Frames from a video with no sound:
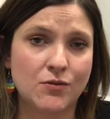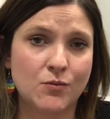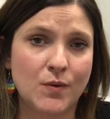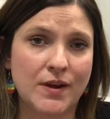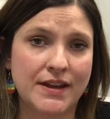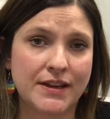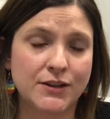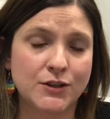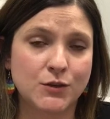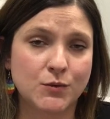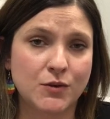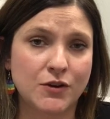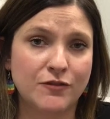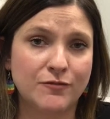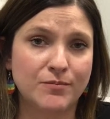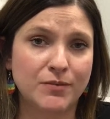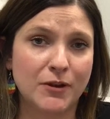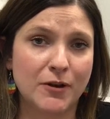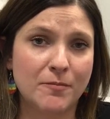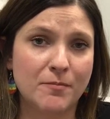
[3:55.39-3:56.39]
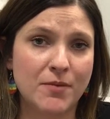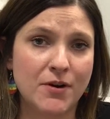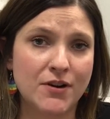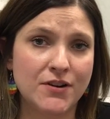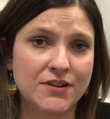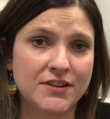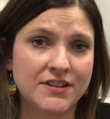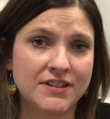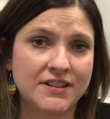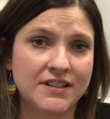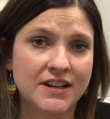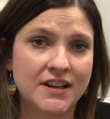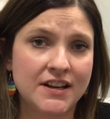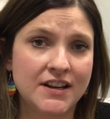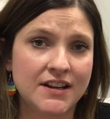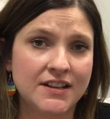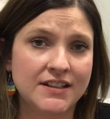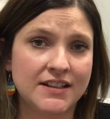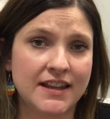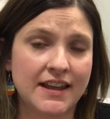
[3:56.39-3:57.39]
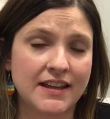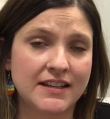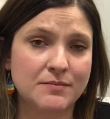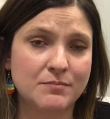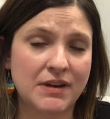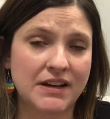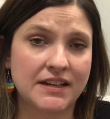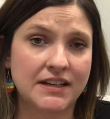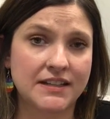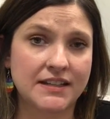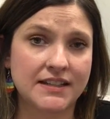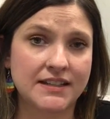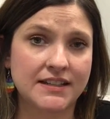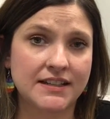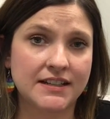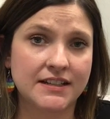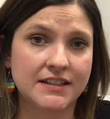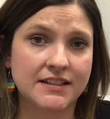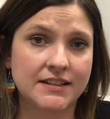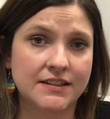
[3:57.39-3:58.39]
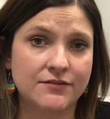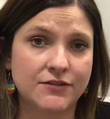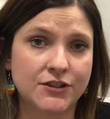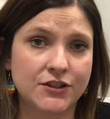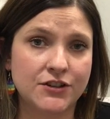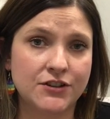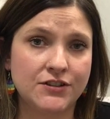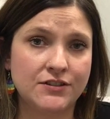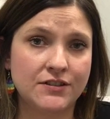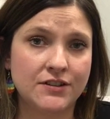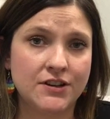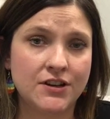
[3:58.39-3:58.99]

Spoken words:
week 12 blog post, so that's Monday the 6th of June.